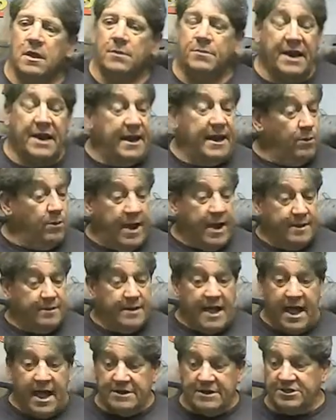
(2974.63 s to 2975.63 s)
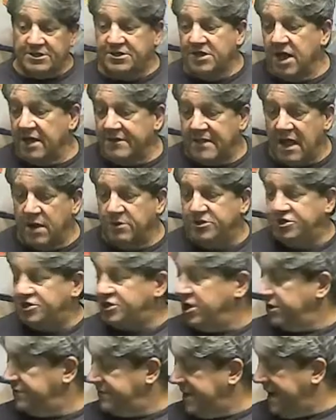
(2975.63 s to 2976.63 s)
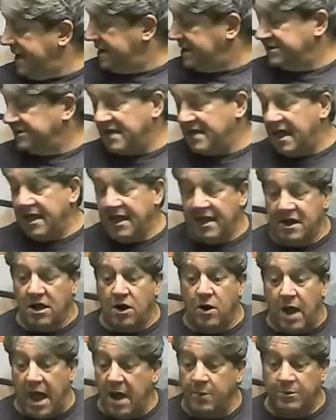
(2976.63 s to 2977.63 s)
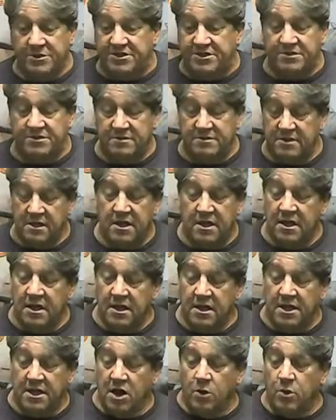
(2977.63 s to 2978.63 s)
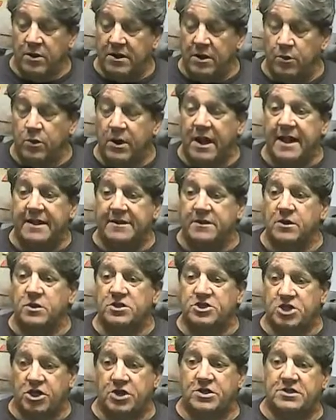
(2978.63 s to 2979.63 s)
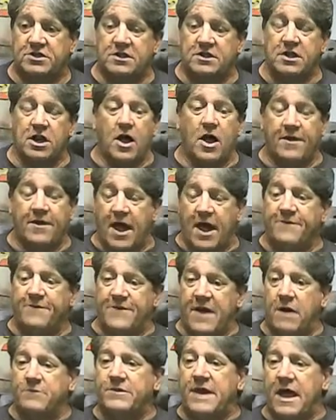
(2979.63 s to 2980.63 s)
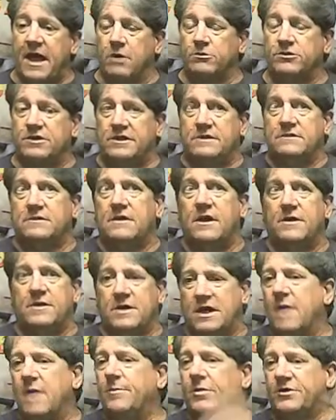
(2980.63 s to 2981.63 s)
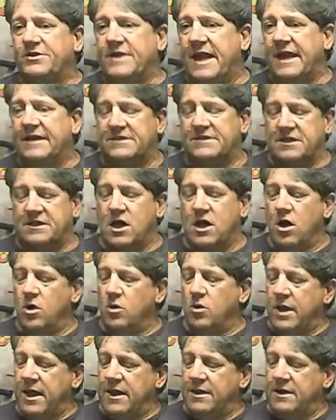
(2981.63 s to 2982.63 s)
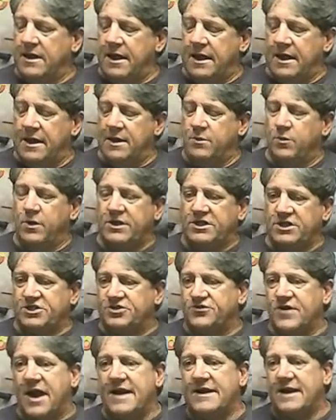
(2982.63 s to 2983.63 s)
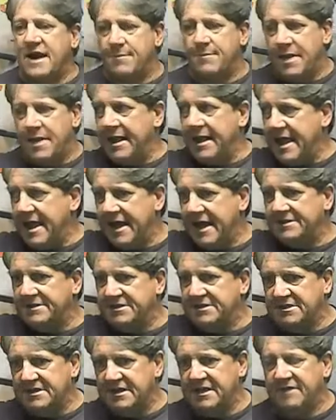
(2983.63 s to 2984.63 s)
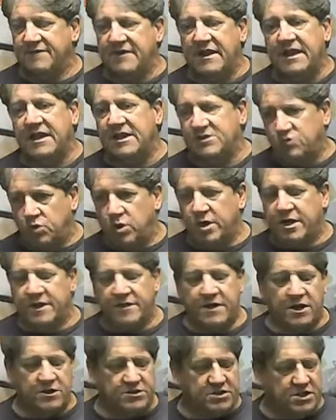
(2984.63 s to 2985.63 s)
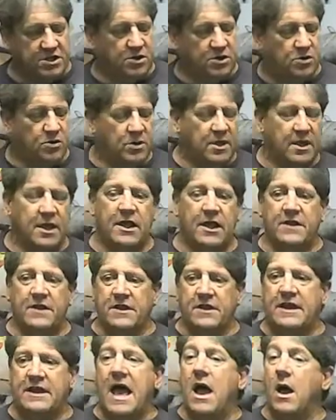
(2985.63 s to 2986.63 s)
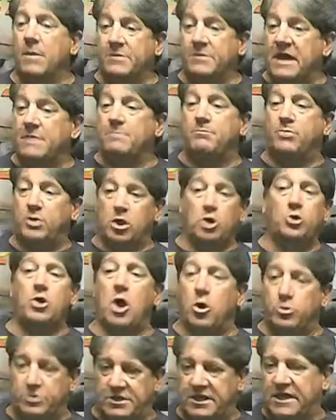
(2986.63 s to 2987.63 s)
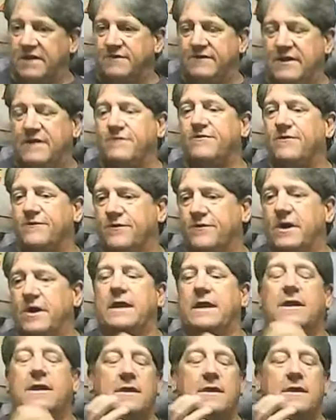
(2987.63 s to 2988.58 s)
anyway, I just thought I'd share that because I was, when I found out a couple days ago, and we just tried it on my ex's TV, and it's working there too. That now I'm getting Pluto TV for free,